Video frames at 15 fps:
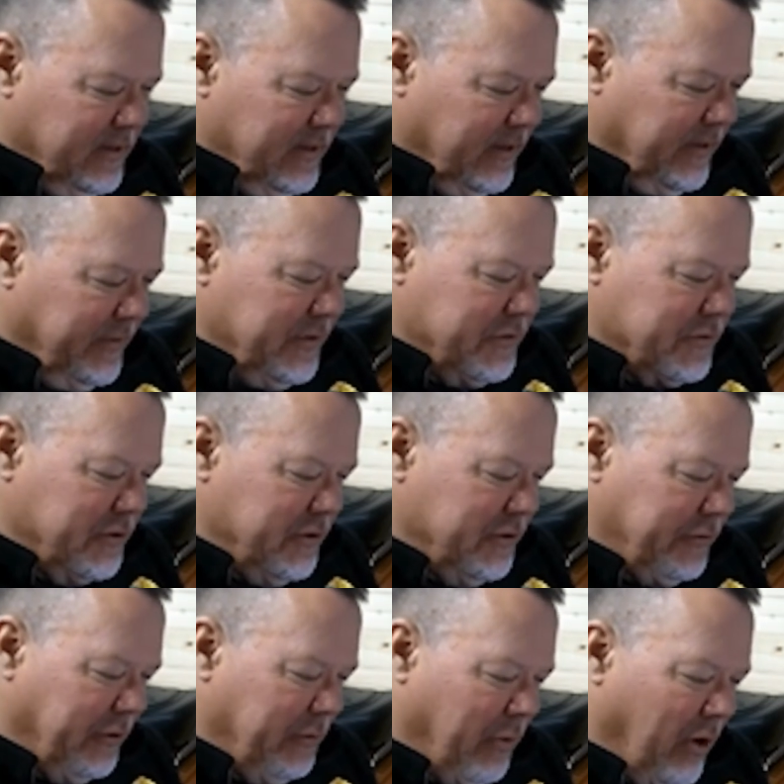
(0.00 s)
These are
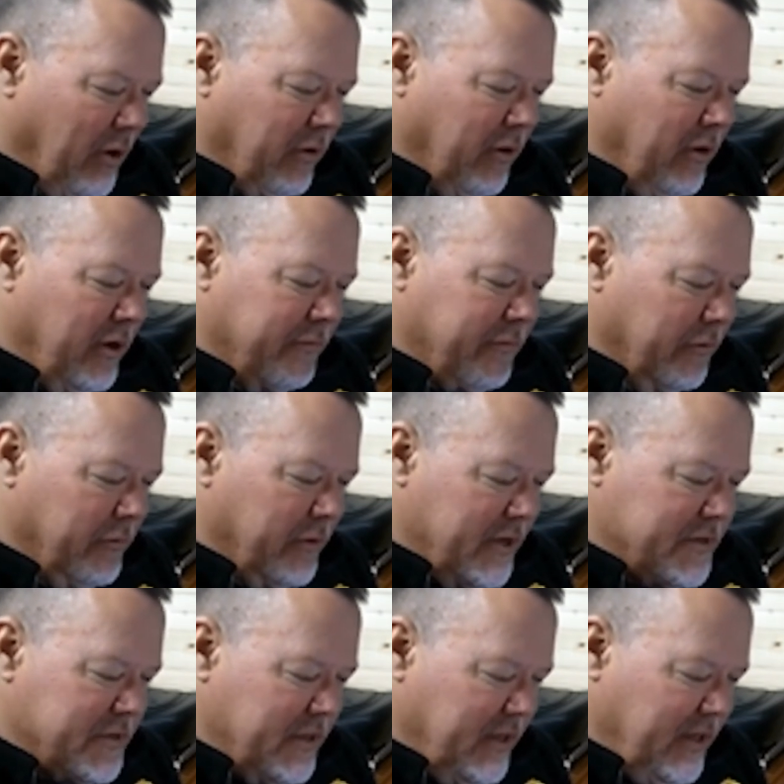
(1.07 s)
usually broken off or
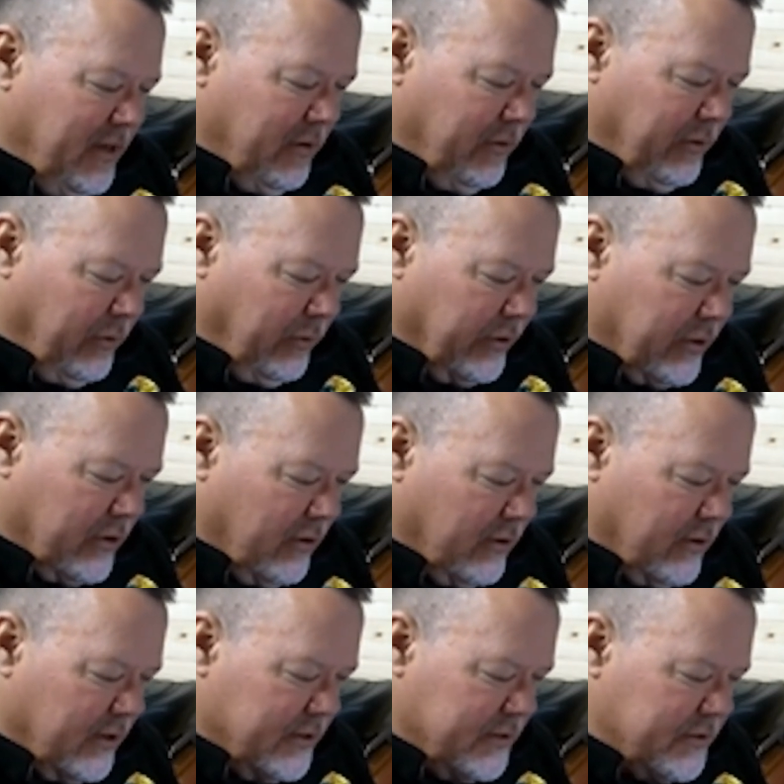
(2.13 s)
rusty on older
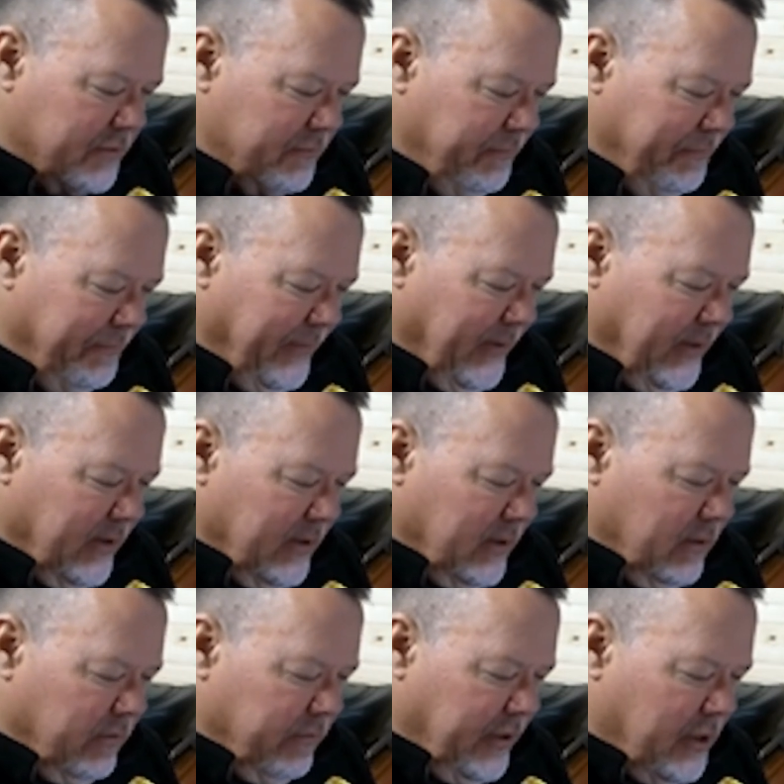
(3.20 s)
cars.
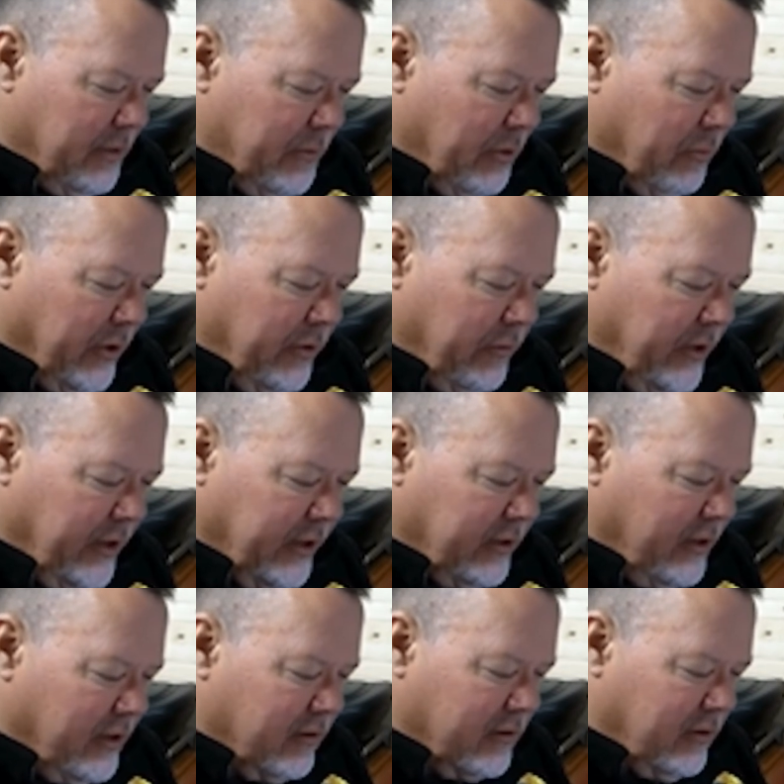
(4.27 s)
VW window
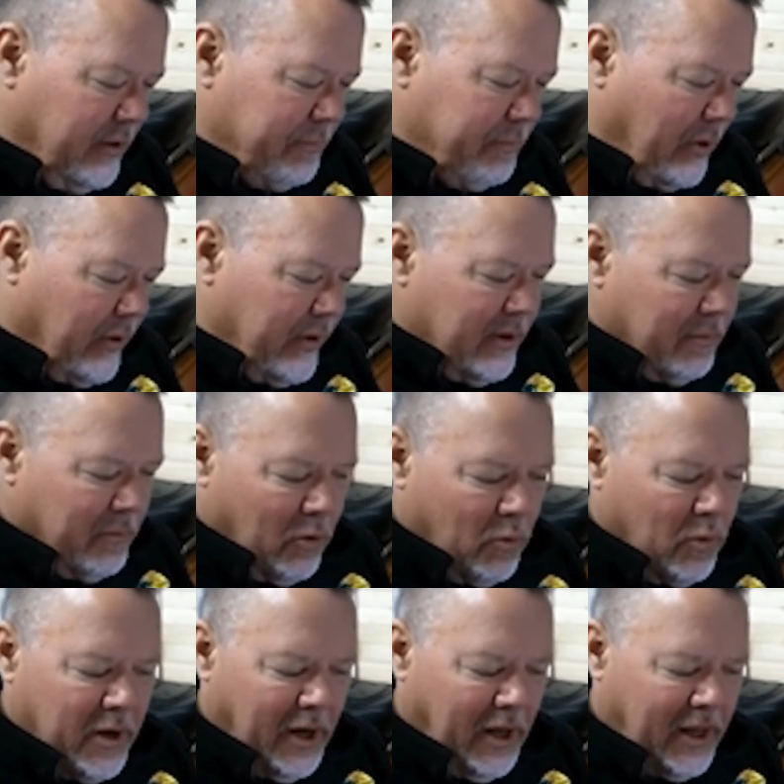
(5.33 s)
regulator clip, part number
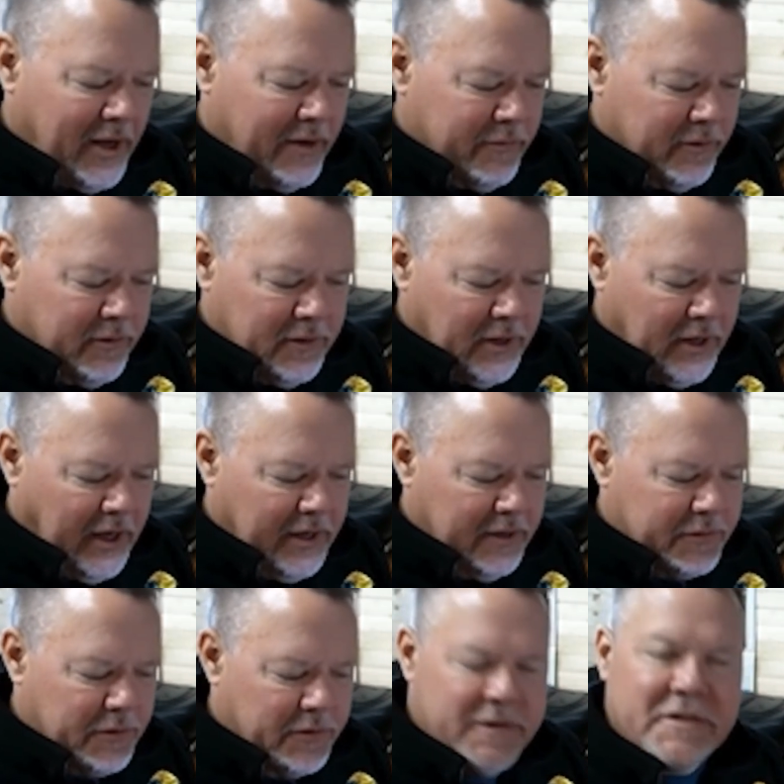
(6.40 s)
111,
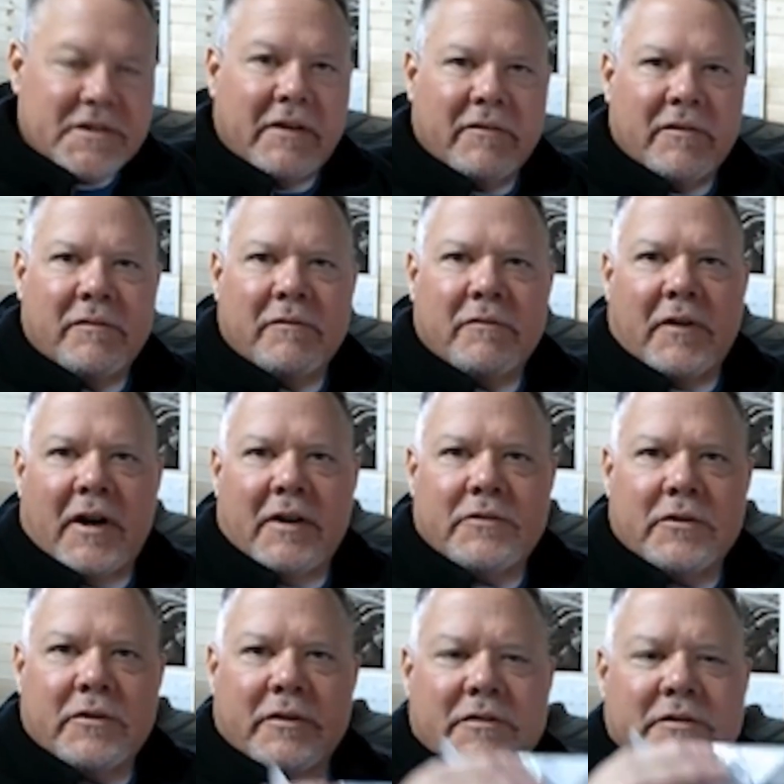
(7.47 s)
837,
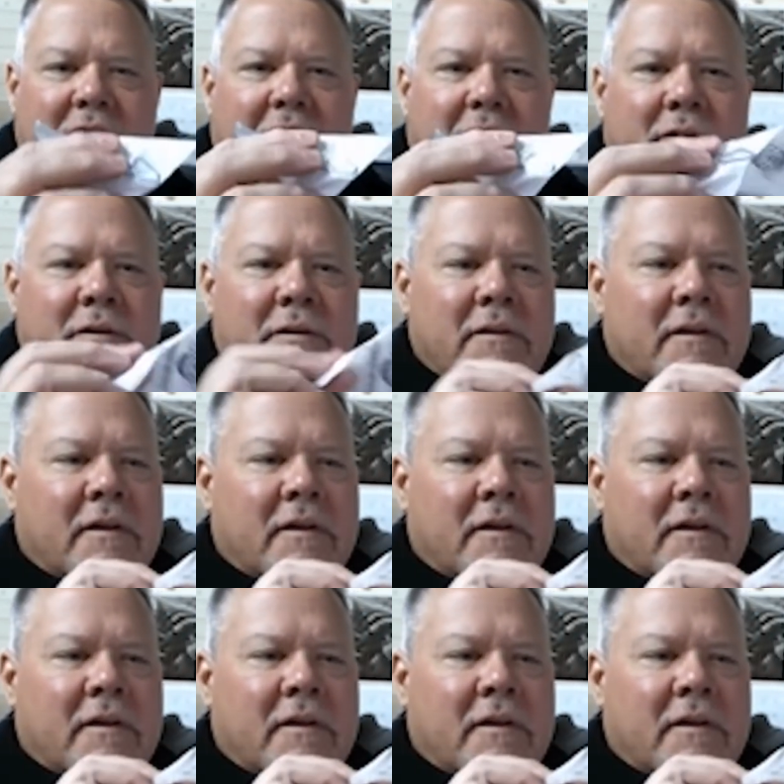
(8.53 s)
507.